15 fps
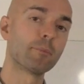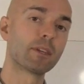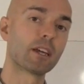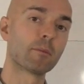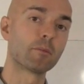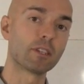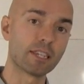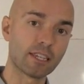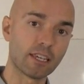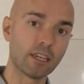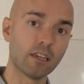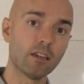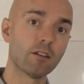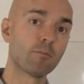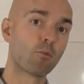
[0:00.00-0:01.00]
to become
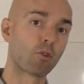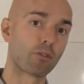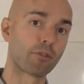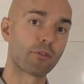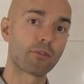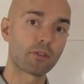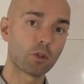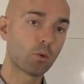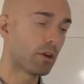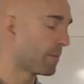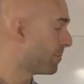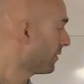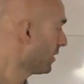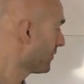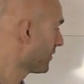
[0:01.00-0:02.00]
leaky, more
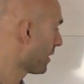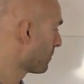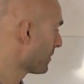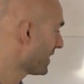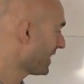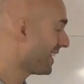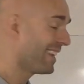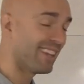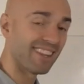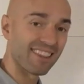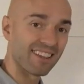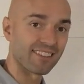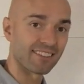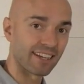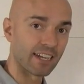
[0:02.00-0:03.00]
fluid builds up in
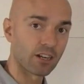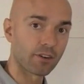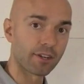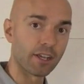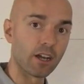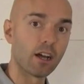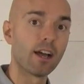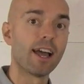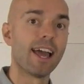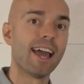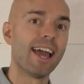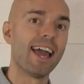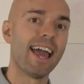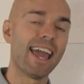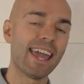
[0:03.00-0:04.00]
this area,
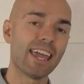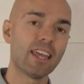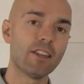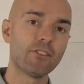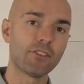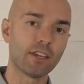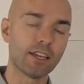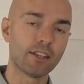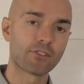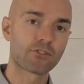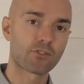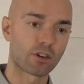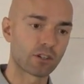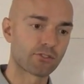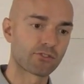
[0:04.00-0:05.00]
and it
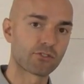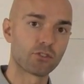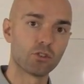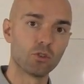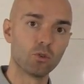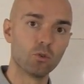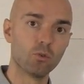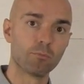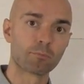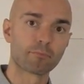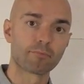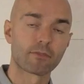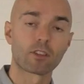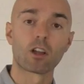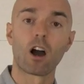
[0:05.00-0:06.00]
starts to
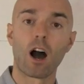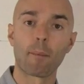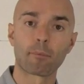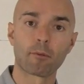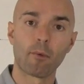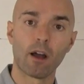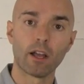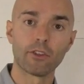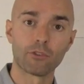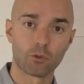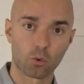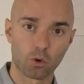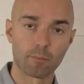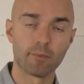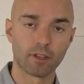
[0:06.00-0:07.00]
compromise
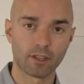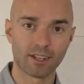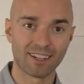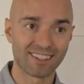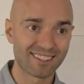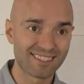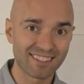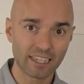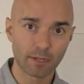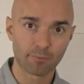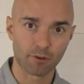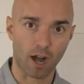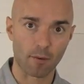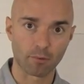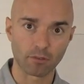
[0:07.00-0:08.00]
your ability to see
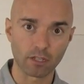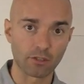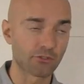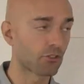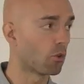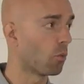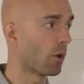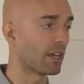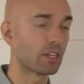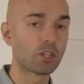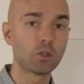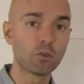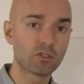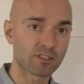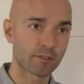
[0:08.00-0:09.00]
properly. So what
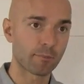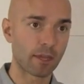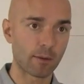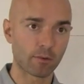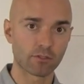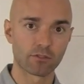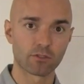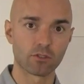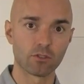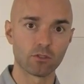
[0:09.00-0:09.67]
used to be able